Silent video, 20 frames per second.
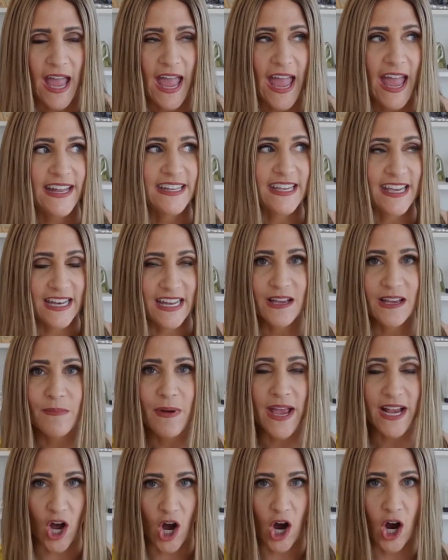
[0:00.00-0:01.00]
and getting in
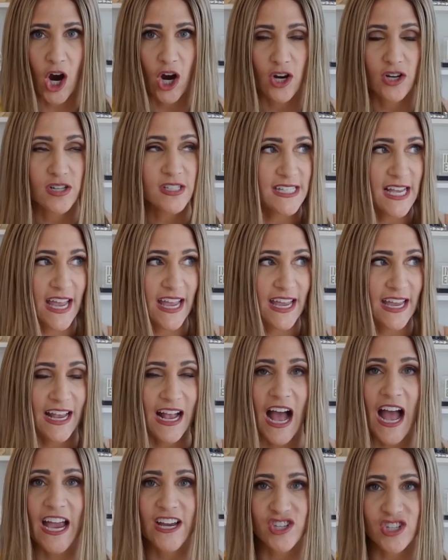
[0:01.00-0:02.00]
my car
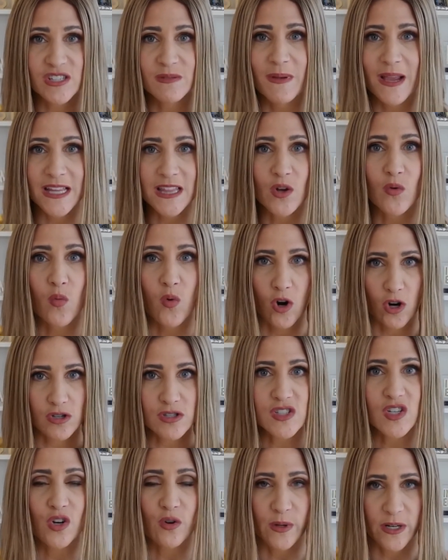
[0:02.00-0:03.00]
saying, I just made the
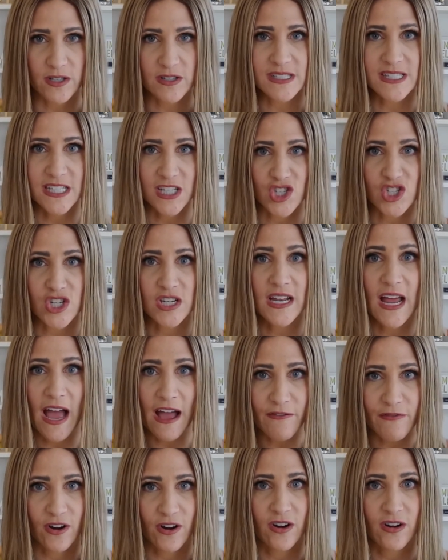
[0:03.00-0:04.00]
worst career decision
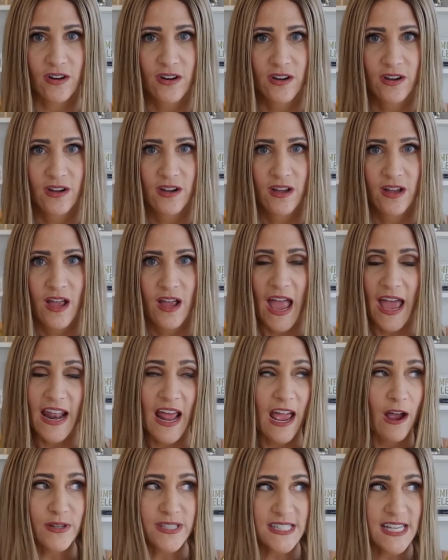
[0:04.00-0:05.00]
ever. And
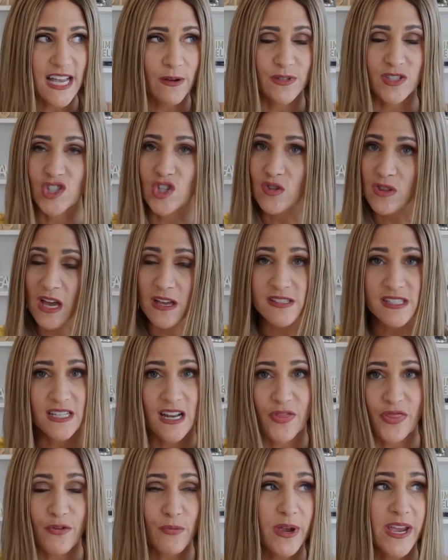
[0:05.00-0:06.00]
I always say it was
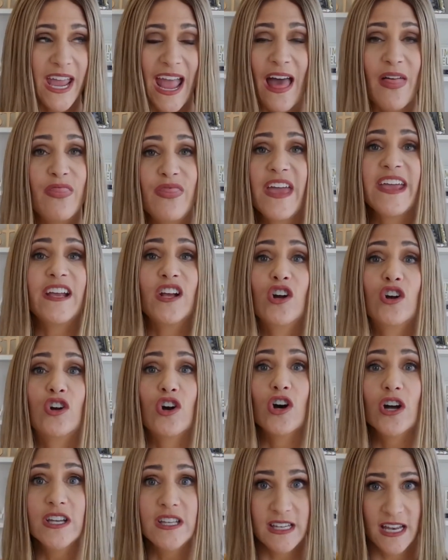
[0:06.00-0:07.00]
2003. And thank
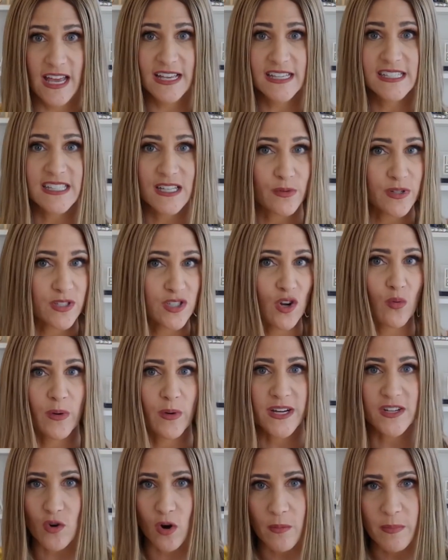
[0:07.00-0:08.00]
goodness there was no
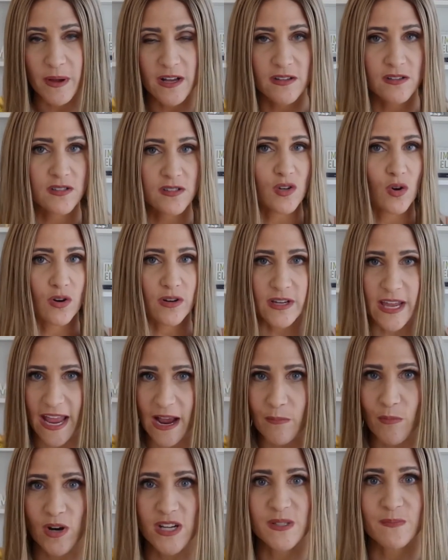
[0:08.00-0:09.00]
Ring doorbells or
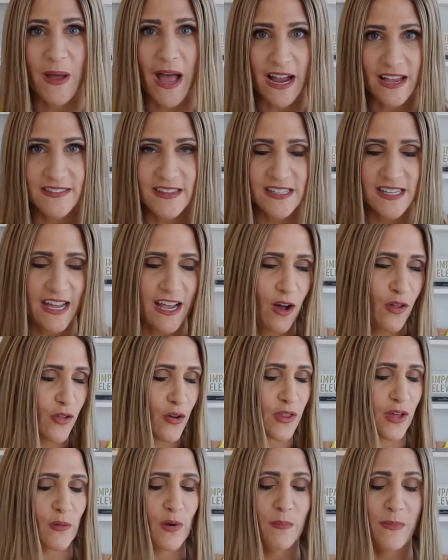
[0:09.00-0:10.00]
cameras back in the day,
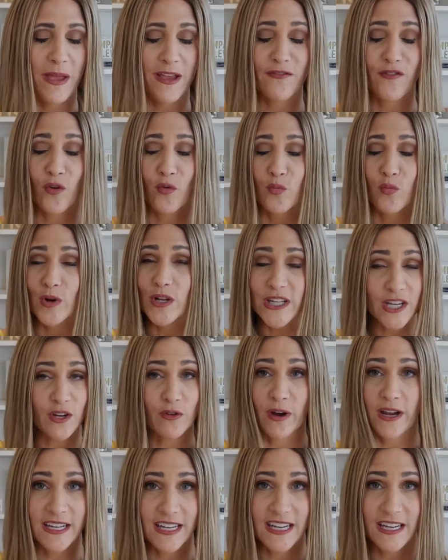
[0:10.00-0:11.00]
although that would make for really
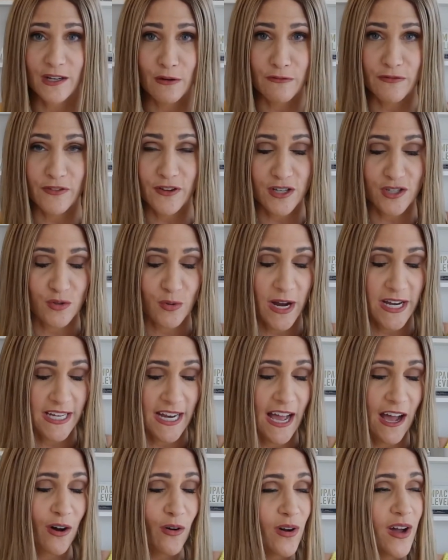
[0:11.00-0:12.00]
great keynote footage right
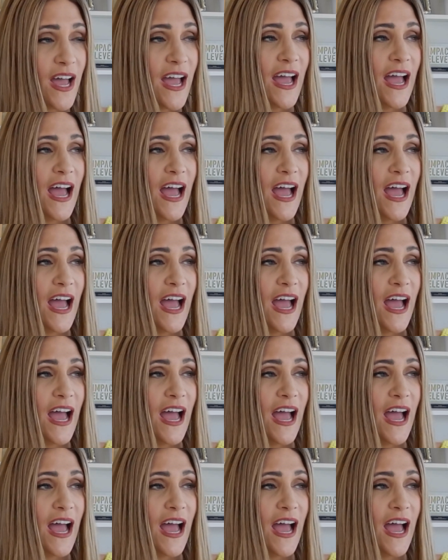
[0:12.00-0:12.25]
now.